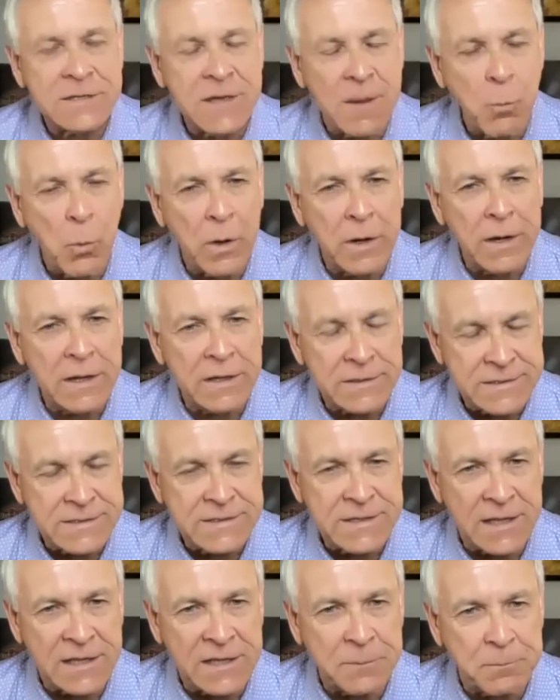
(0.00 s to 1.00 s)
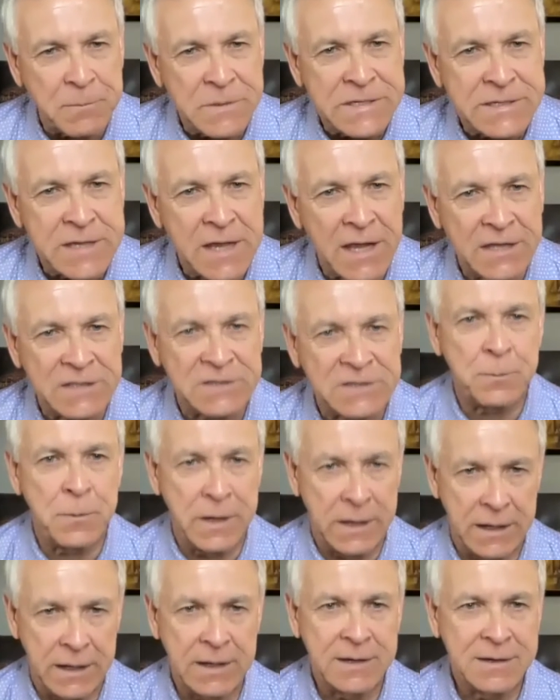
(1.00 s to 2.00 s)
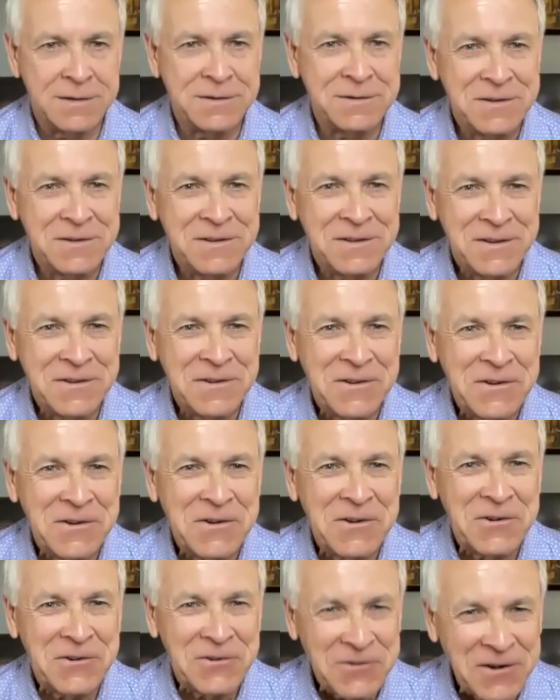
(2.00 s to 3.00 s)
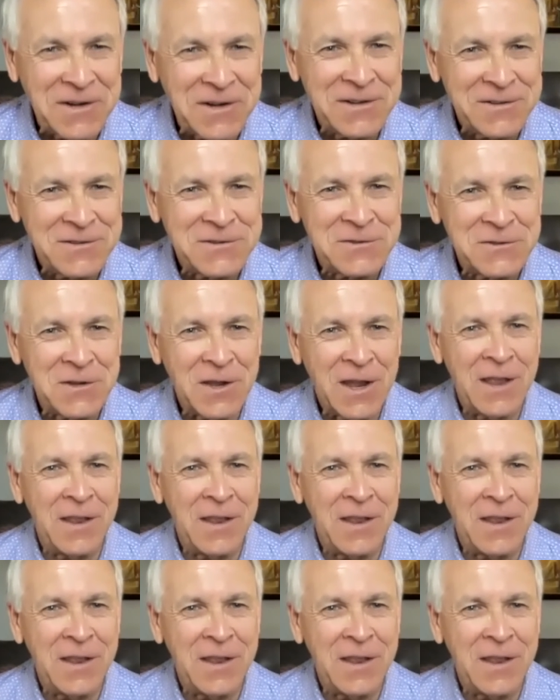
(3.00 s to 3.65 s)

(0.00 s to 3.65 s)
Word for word: can someone else sell it besides me? Right.